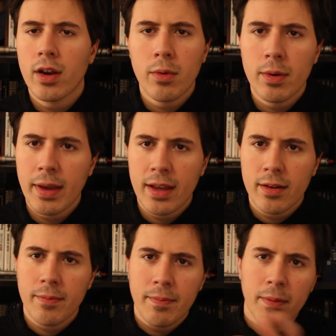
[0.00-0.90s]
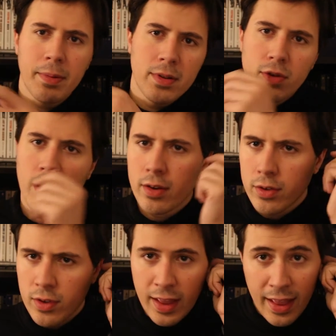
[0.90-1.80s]
I want to make a couple of
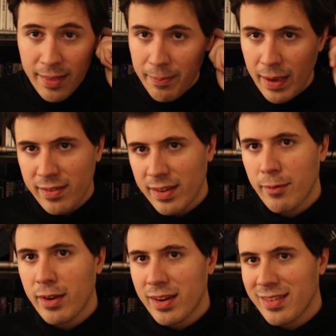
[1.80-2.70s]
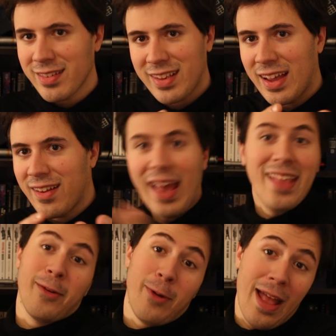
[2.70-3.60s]
trailers, and then basically one that's just kind of
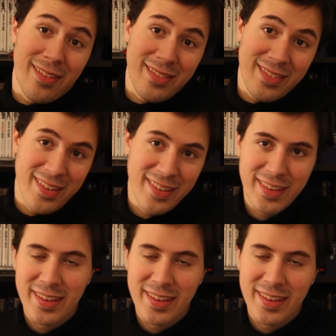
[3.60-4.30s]
end the rest.